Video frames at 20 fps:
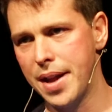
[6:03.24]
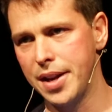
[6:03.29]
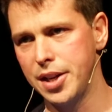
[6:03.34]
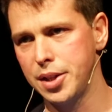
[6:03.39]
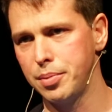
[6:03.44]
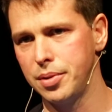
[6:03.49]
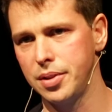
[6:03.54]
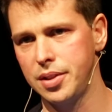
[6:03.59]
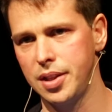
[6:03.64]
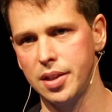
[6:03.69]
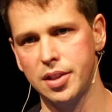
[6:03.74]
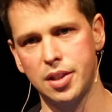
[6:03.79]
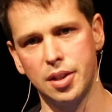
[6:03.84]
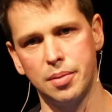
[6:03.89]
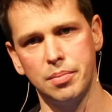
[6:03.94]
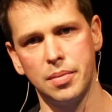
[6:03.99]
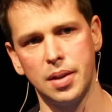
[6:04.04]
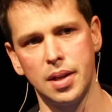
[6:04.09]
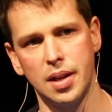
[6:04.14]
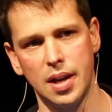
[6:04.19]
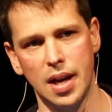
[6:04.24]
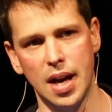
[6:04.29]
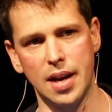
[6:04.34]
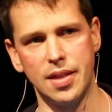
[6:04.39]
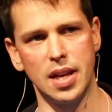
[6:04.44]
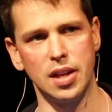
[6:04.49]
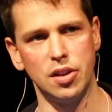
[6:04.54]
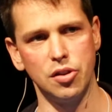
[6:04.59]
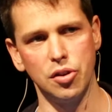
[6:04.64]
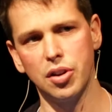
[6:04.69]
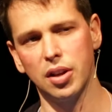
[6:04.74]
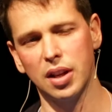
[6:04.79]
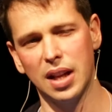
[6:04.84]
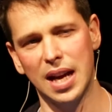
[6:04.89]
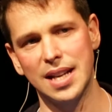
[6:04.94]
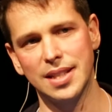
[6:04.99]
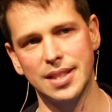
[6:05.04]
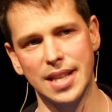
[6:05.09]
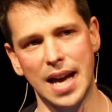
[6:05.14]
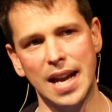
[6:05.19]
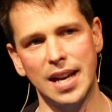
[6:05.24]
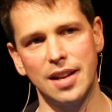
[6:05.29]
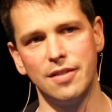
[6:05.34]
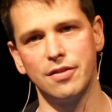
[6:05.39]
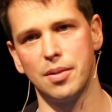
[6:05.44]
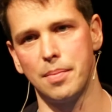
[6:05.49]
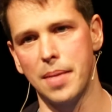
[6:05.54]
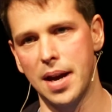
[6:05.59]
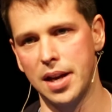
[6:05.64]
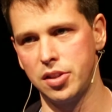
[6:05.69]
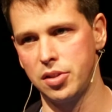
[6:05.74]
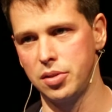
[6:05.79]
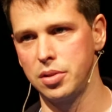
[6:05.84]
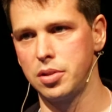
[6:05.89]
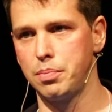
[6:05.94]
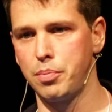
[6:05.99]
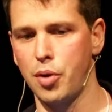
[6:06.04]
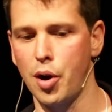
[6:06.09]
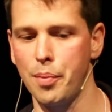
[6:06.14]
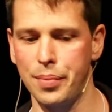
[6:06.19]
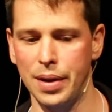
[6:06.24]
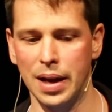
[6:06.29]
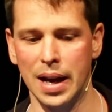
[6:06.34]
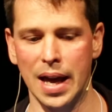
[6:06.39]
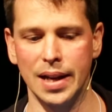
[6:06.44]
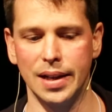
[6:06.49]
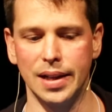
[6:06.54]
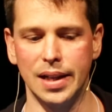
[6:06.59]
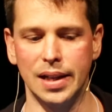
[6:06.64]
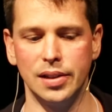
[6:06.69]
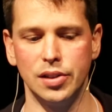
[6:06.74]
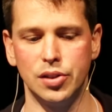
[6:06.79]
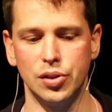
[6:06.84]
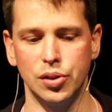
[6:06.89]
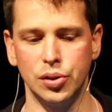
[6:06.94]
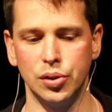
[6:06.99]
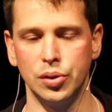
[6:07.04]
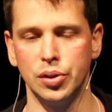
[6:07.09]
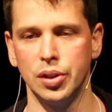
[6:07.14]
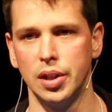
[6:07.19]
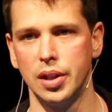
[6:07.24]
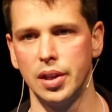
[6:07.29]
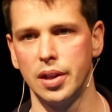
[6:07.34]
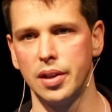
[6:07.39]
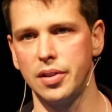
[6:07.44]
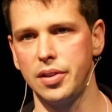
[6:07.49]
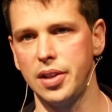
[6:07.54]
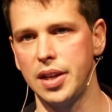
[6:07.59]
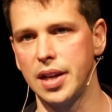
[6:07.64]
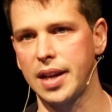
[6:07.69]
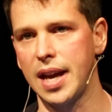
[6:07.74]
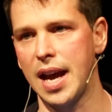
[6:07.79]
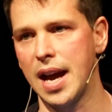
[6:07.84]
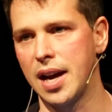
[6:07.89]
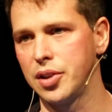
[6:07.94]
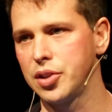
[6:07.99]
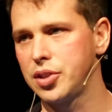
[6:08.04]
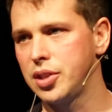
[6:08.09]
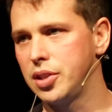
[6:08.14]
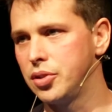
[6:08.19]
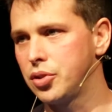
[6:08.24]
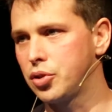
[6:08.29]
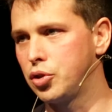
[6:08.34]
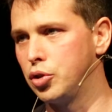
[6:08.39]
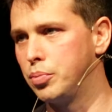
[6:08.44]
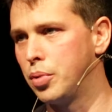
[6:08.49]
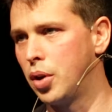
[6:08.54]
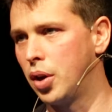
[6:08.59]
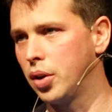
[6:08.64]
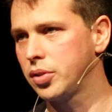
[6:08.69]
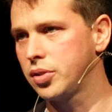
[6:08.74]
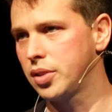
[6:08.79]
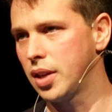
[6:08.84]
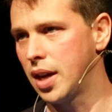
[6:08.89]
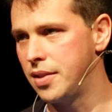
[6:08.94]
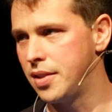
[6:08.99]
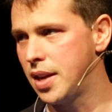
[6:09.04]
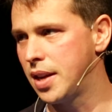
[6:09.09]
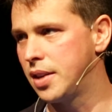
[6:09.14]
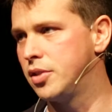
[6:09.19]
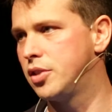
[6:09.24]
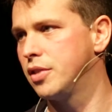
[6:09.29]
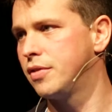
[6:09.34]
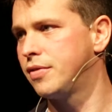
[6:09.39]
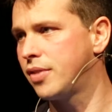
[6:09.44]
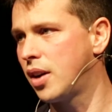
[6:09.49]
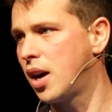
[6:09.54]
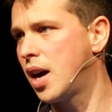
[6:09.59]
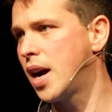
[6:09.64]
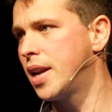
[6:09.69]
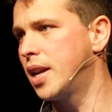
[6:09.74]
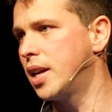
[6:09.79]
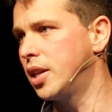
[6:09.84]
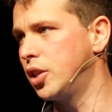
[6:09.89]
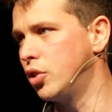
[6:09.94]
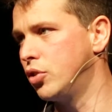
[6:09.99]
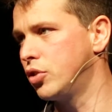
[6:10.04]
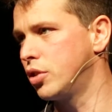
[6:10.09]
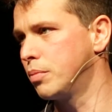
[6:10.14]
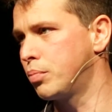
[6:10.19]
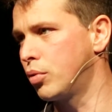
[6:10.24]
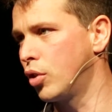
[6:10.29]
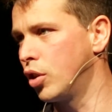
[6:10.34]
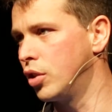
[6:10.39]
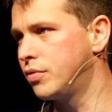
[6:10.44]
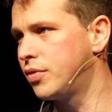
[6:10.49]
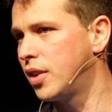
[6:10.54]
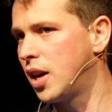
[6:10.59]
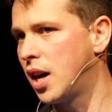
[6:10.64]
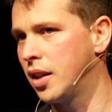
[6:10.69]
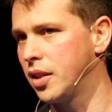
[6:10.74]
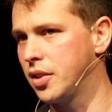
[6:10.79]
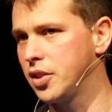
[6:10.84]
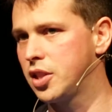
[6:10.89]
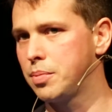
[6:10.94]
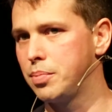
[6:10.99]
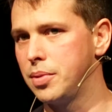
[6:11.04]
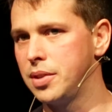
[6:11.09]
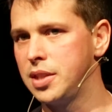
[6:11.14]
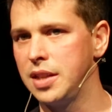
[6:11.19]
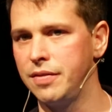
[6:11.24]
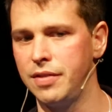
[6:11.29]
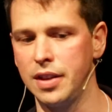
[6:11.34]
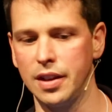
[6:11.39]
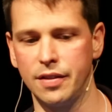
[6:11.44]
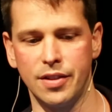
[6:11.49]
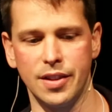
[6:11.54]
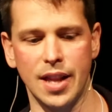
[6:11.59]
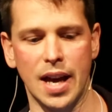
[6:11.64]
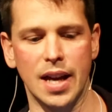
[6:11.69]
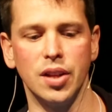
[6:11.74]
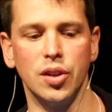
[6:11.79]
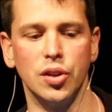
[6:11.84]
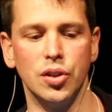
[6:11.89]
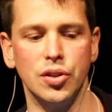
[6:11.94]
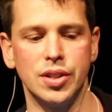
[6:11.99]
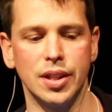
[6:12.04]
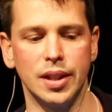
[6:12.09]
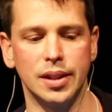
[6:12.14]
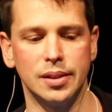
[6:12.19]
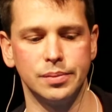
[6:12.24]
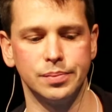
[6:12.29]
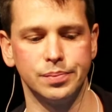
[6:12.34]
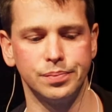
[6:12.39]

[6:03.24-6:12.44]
management system and then utilise that information to populate into the accounts in Schoolbox and then define a user profile that's specific for that user.